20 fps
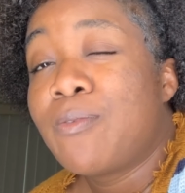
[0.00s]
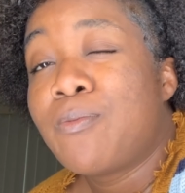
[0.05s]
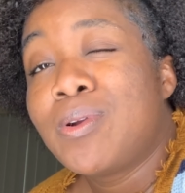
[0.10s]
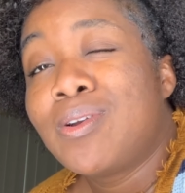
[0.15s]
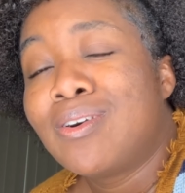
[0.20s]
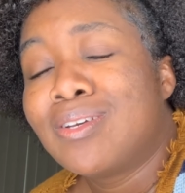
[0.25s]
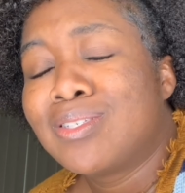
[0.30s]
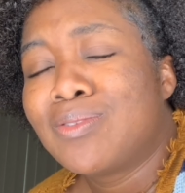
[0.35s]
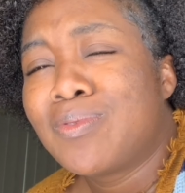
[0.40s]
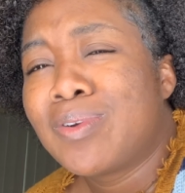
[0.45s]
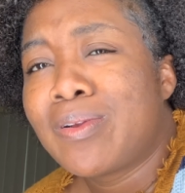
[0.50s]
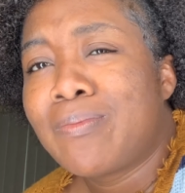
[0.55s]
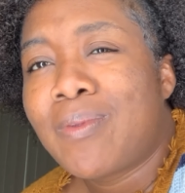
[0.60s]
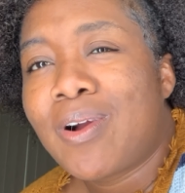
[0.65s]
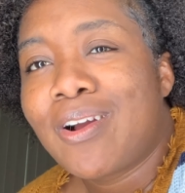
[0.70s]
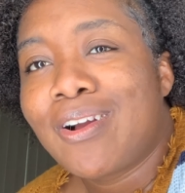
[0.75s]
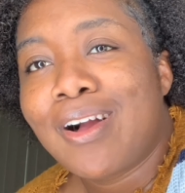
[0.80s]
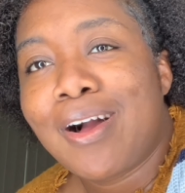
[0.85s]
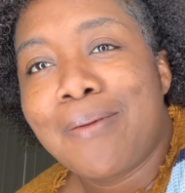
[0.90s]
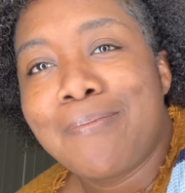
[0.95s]
If we go somewhere
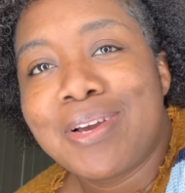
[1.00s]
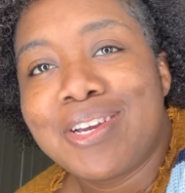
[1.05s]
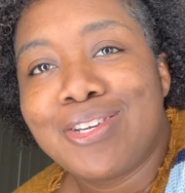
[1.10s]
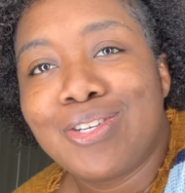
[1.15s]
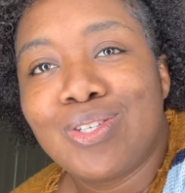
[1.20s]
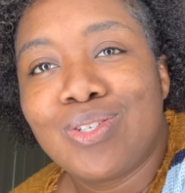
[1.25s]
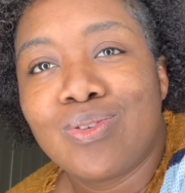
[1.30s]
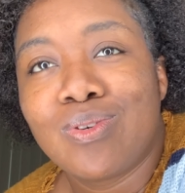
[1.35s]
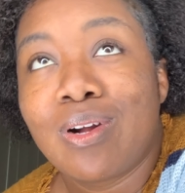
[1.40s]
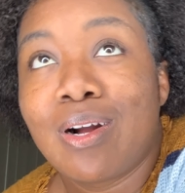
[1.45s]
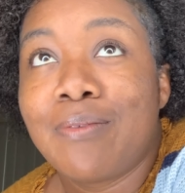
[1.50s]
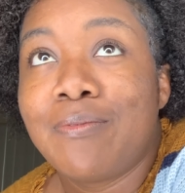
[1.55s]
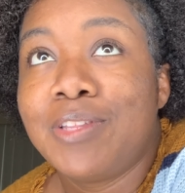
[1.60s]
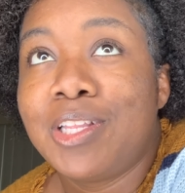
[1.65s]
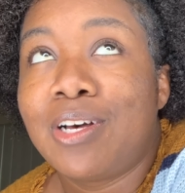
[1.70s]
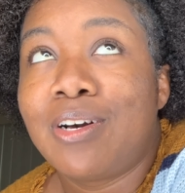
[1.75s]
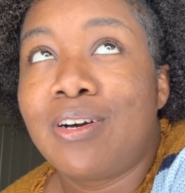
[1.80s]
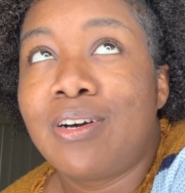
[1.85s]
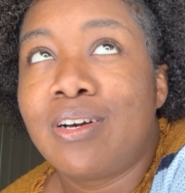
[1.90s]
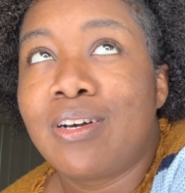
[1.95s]
tomorrow, I'll make sure I
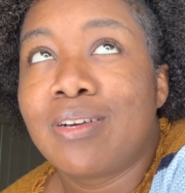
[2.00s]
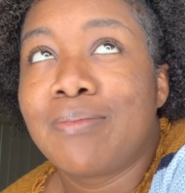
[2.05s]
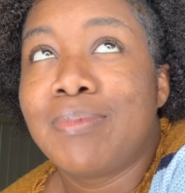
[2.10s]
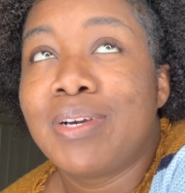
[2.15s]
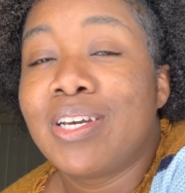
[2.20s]
vlog.